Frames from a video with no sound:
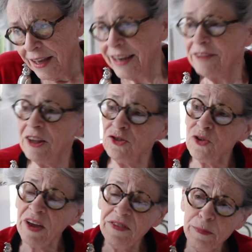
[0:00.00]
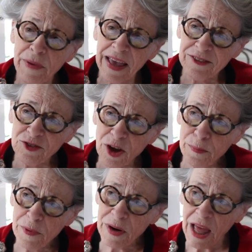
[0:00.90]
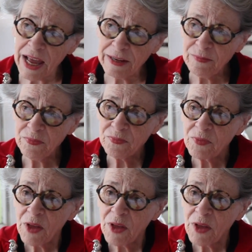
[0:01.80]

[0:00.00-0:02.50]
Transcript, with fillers: And as I was driving past Upperline,